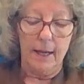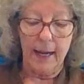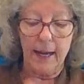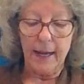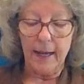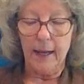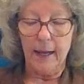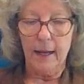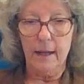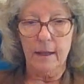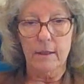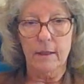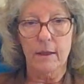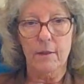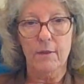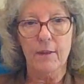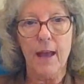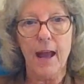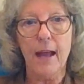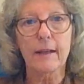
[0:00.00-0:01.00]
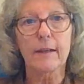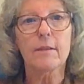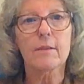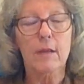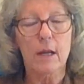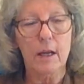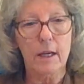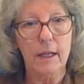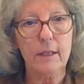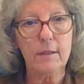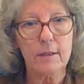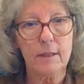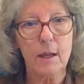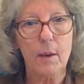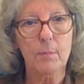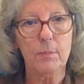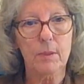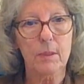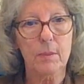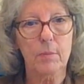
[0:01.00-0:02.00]
and that is
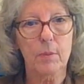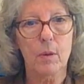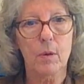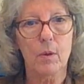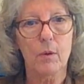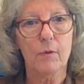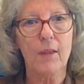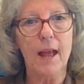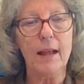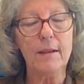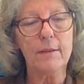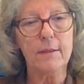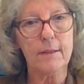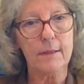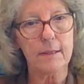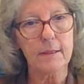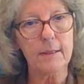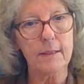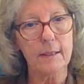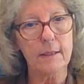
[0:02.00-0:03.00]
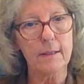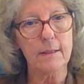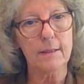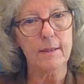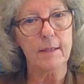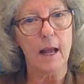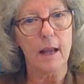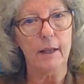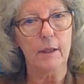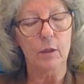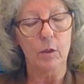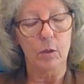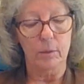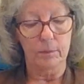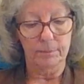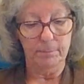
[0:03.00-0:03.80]
unacceptable. That's the sin cycle.